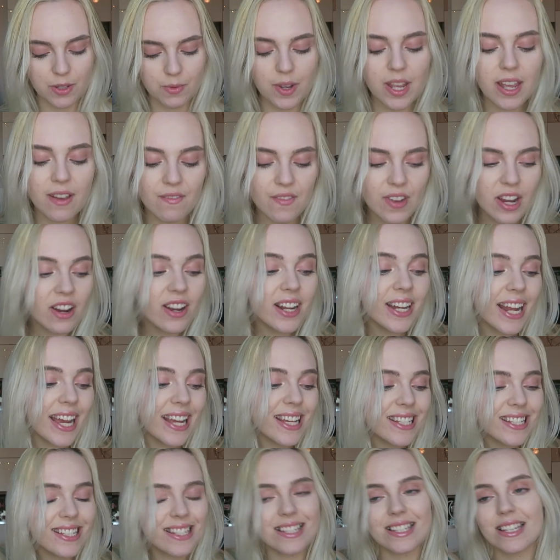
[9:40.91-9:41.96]
sweet and very
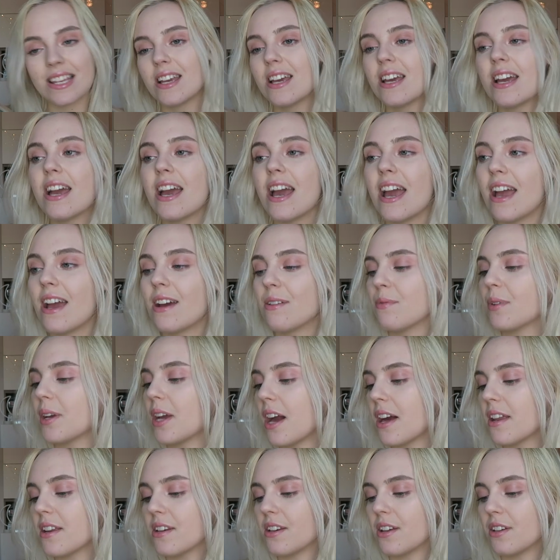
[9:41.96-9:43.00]
nice. And we
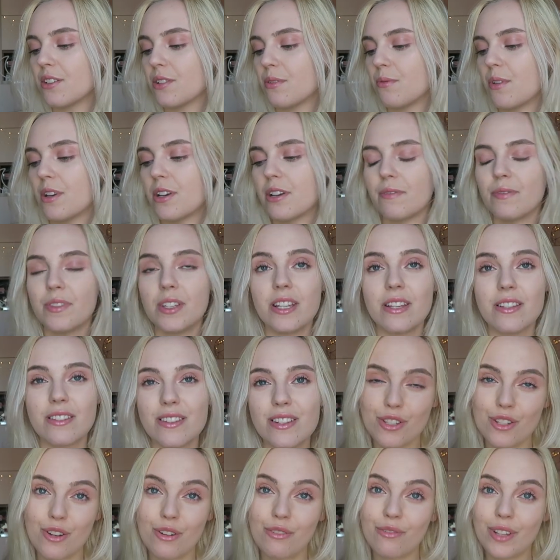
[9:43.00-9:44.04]
got another one of
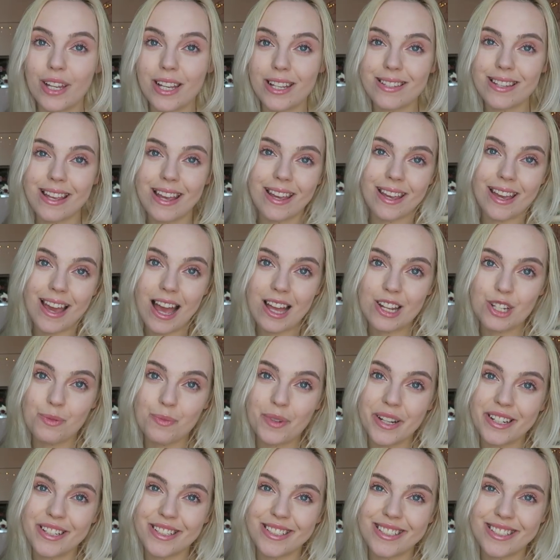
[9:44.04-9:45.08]
these Snowflakes and
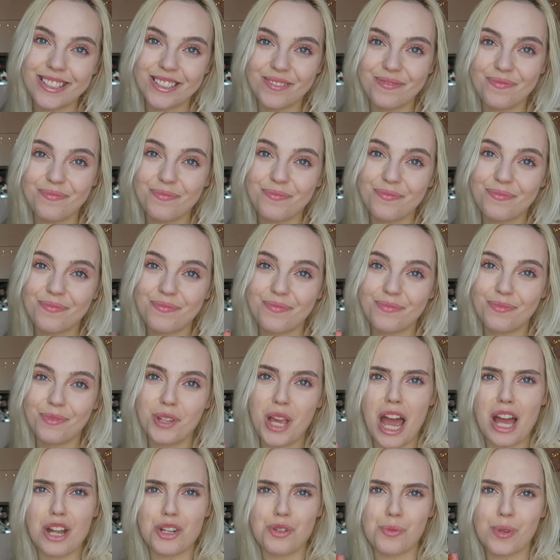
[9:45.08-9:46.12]
Cashmeres.
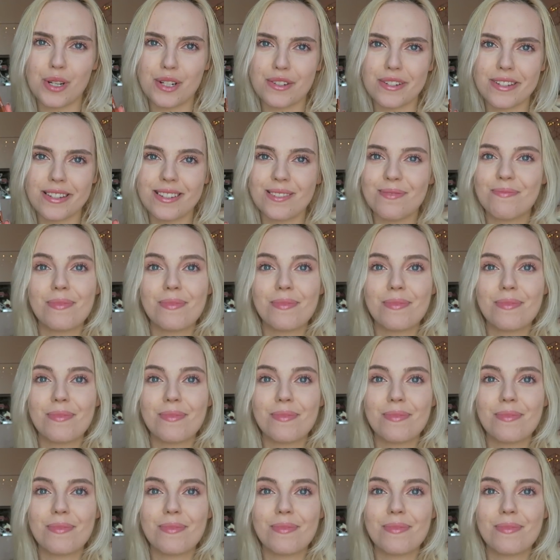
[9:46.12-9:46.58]
Cashmere.